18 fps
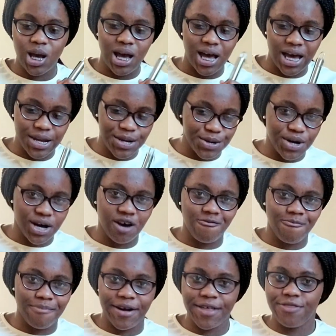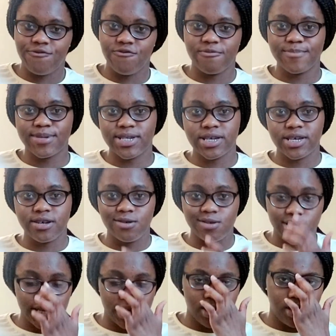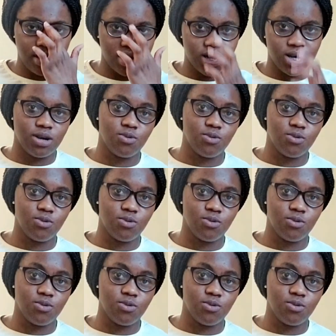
I don't have bathroom skills either. I